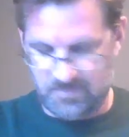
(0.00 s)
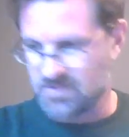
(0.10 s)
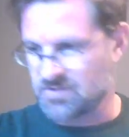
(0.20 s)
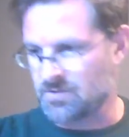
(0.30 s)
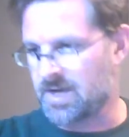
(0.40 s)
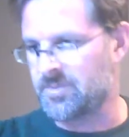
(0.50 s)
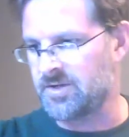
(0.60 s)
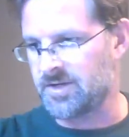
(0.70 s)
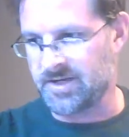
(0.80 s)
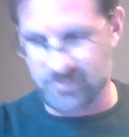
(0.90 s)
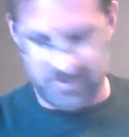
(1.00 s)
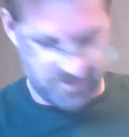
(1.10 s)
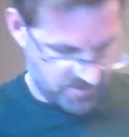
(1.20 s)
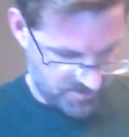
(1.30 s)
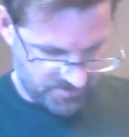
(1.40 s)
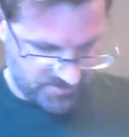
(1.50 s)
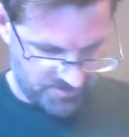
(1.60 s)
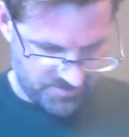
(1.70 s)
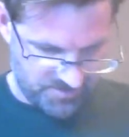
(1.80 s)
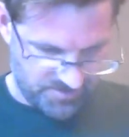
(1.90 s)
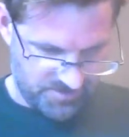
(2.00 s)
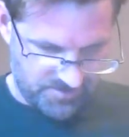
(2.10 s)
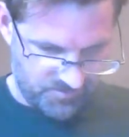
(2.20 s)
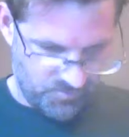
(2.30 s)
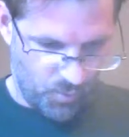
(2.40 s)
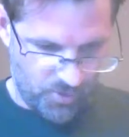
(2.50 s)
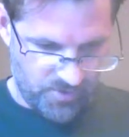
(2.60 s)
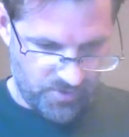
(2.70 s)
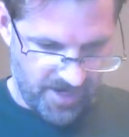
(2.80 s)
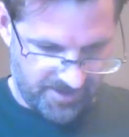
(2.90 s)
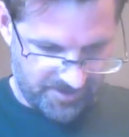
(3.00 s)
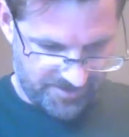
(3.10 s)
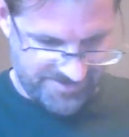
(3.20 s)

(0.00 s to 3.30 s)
So happy I got my board back.